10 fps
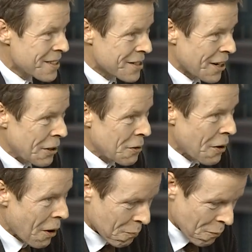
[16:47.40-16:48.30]

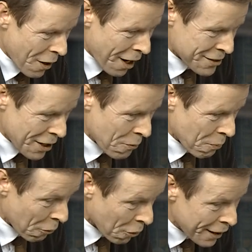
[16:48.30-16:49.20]
So so,
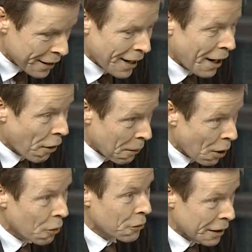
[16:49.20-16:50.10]
but right now I'm
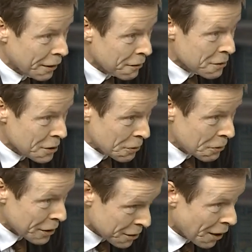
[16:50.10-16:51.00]
holding
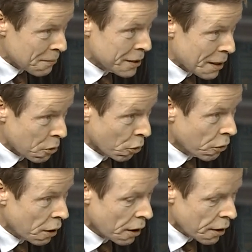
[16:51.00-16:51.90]
to the
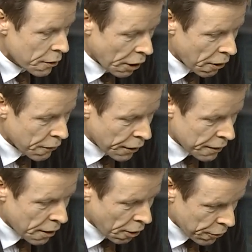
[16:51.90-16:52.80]
timetable that, that,